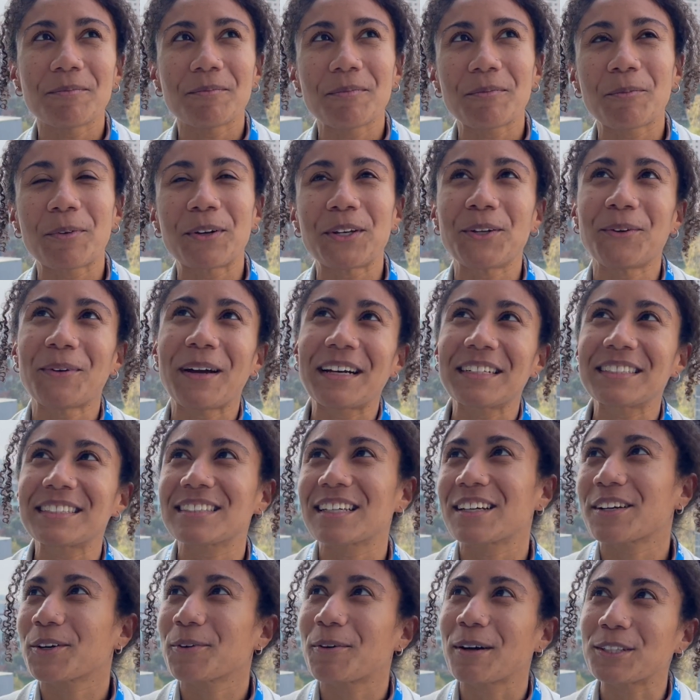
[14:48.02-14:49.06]
when you ask
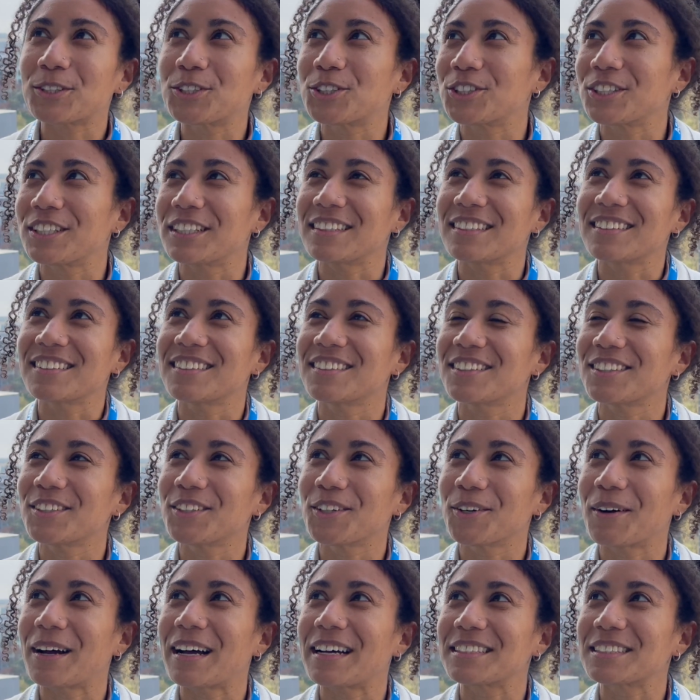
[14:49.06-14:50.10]
that question,
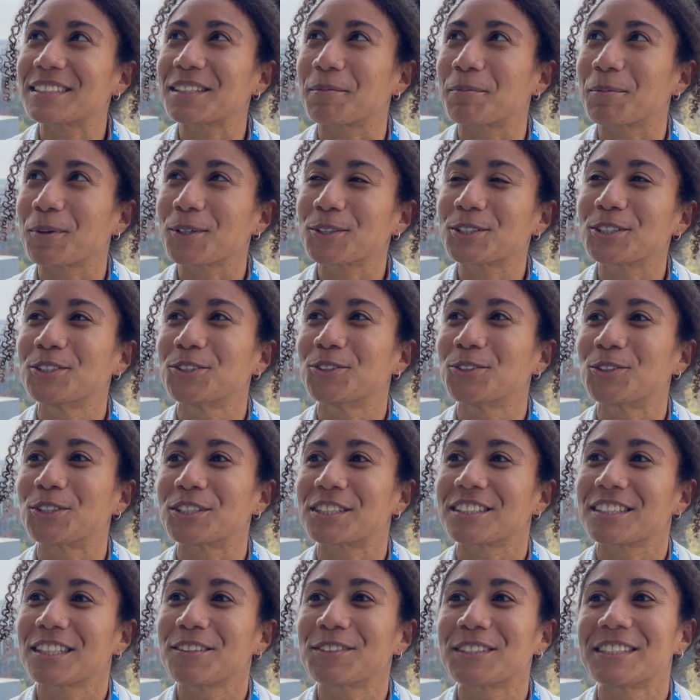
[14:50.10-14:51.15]
as a person who
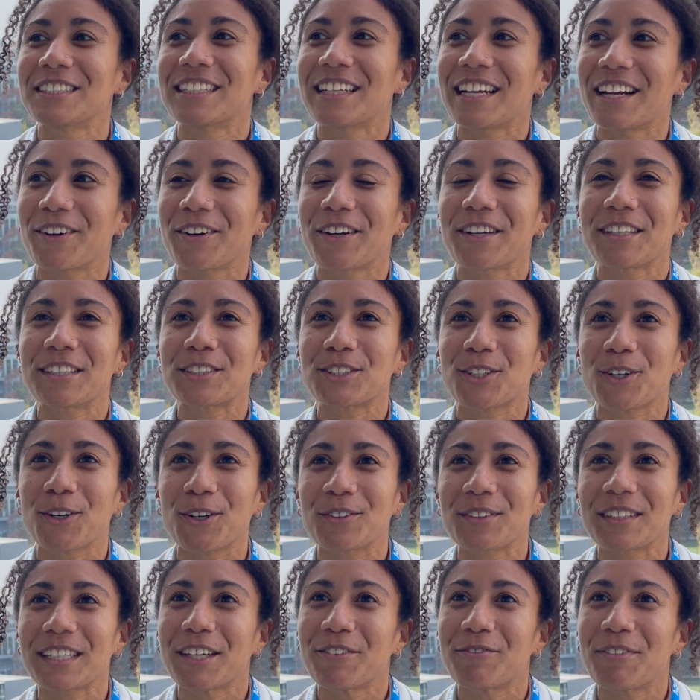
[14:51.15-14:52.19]
just lives in an area that's
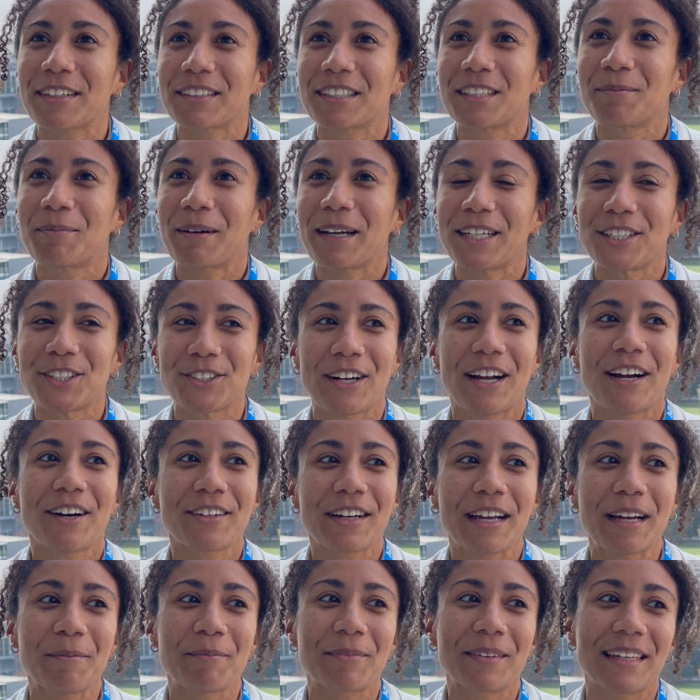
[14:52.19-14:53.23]
currently affected by drought,
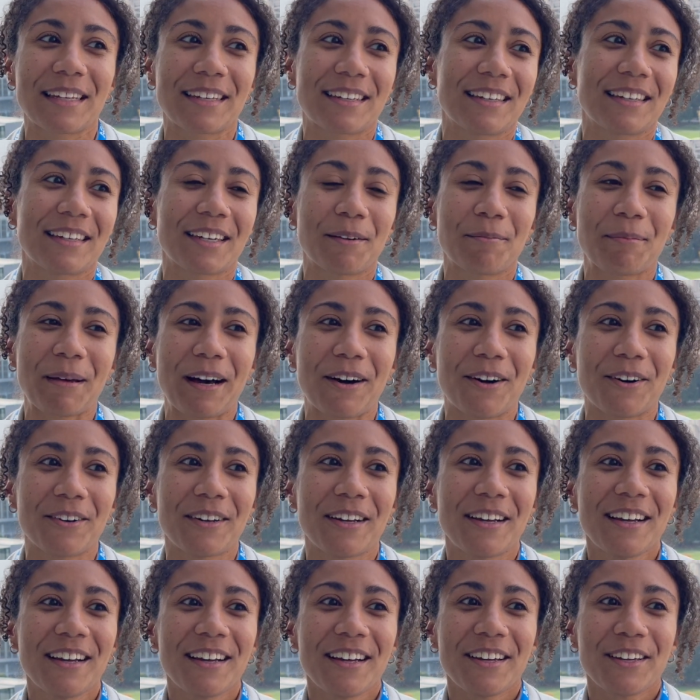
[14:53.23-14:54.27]
I'm thinking about,
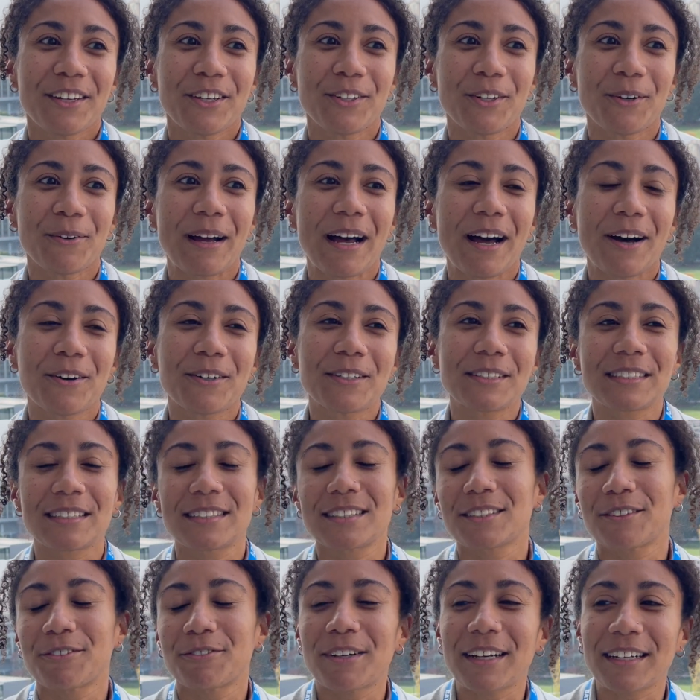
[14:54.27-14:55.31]
how is
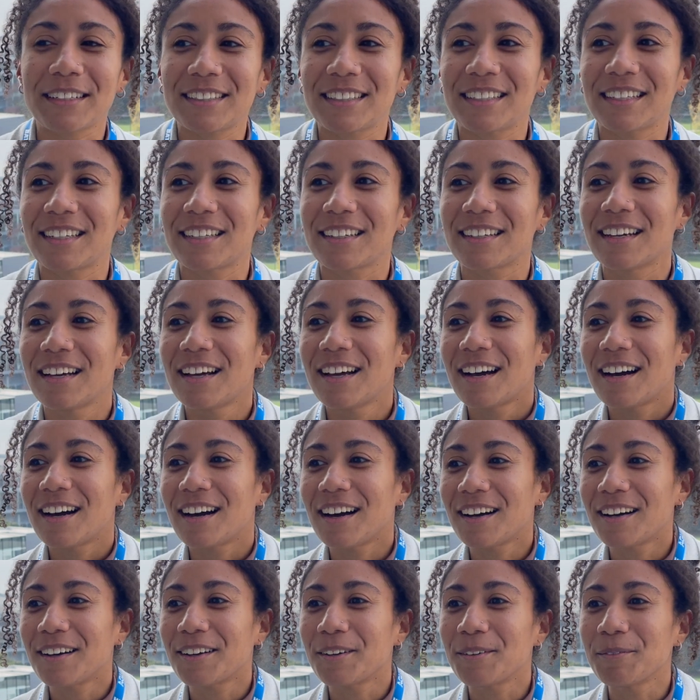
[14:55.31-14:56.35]
this affecting,
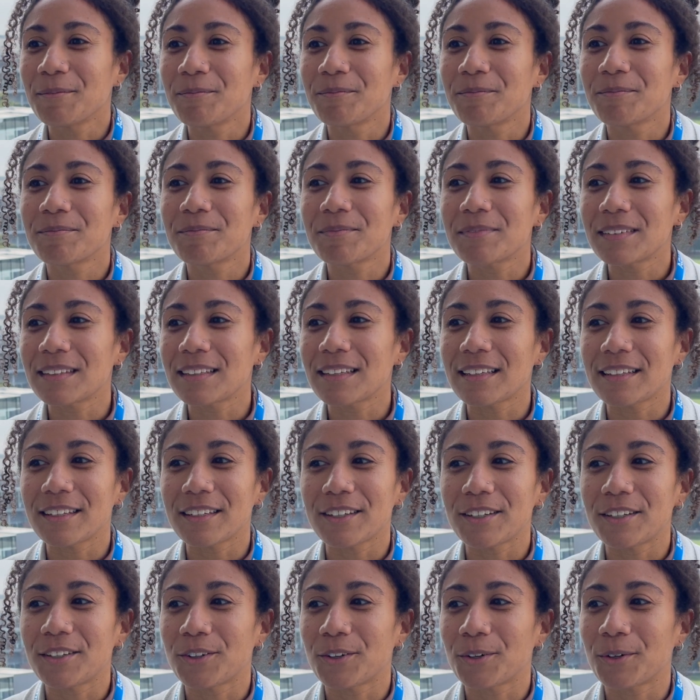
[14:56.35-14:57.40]

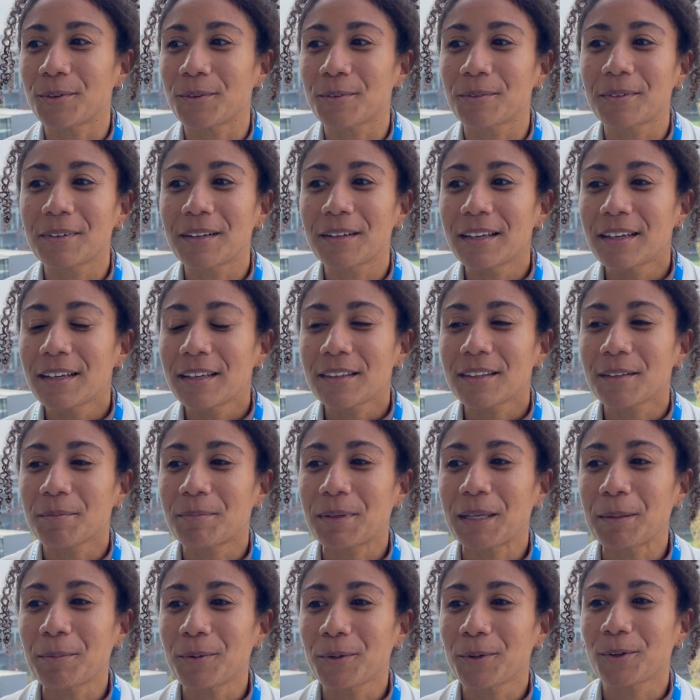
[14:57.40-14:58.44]
the
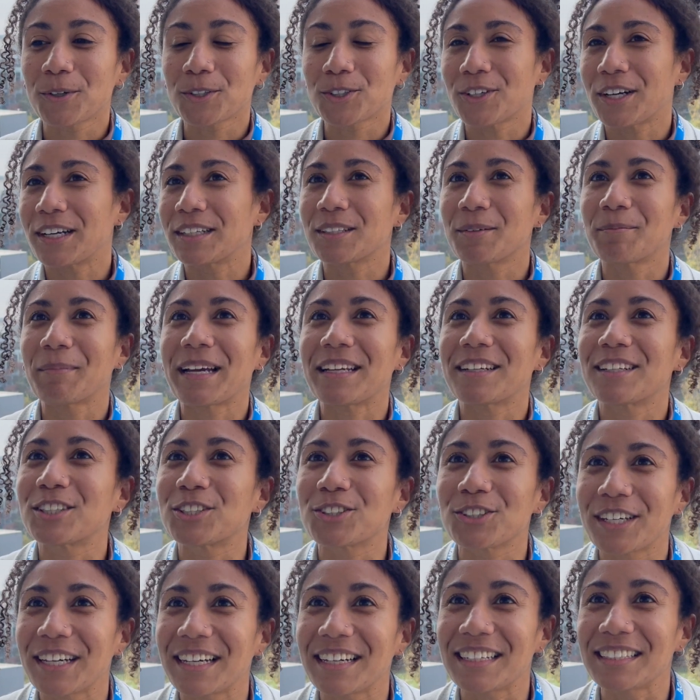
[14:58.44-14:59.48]
people who are trying to manage
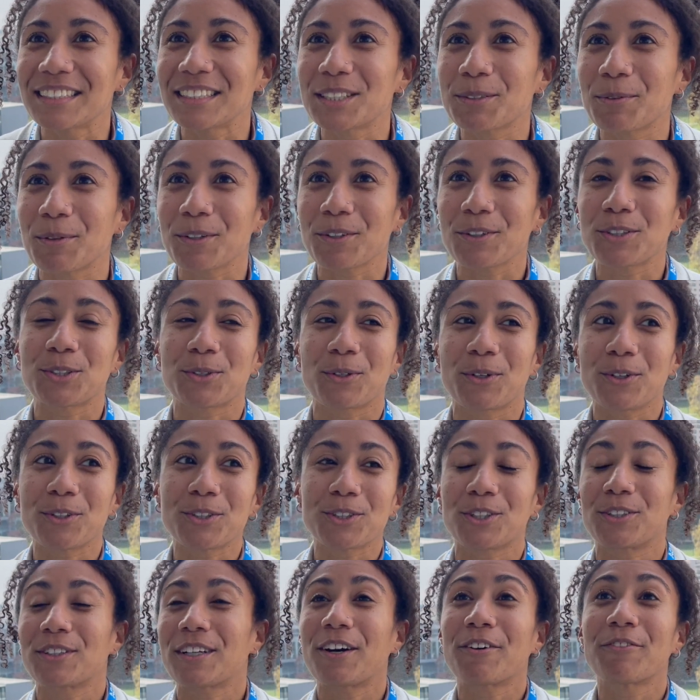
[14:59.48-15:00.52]
lands where the soils
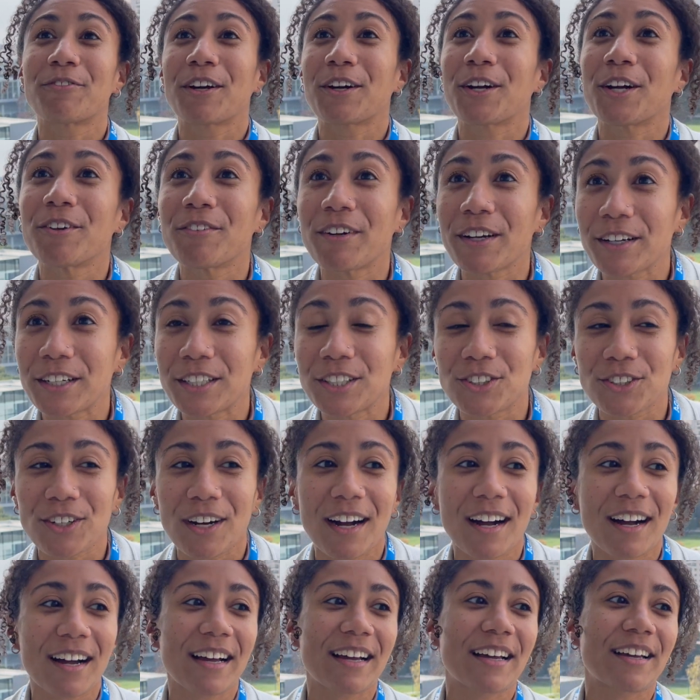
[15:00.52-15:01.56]
are now very, very
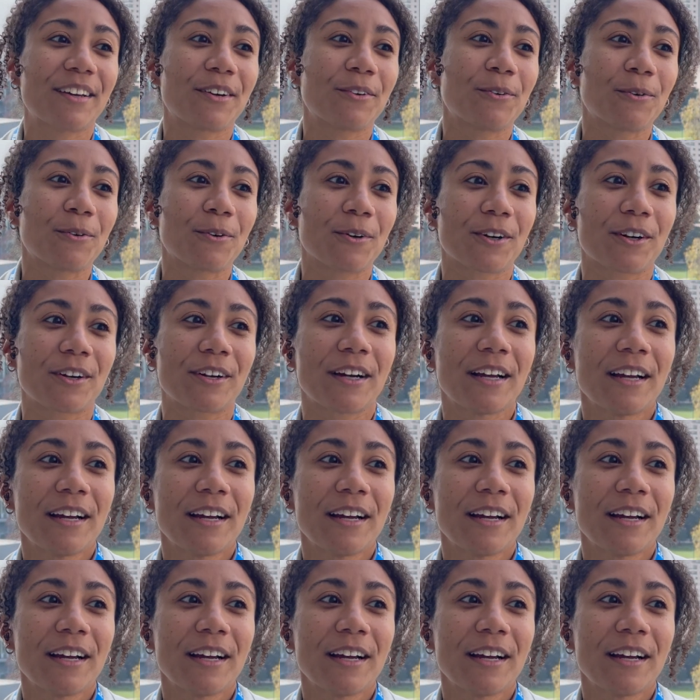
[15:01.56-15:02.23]
dry, or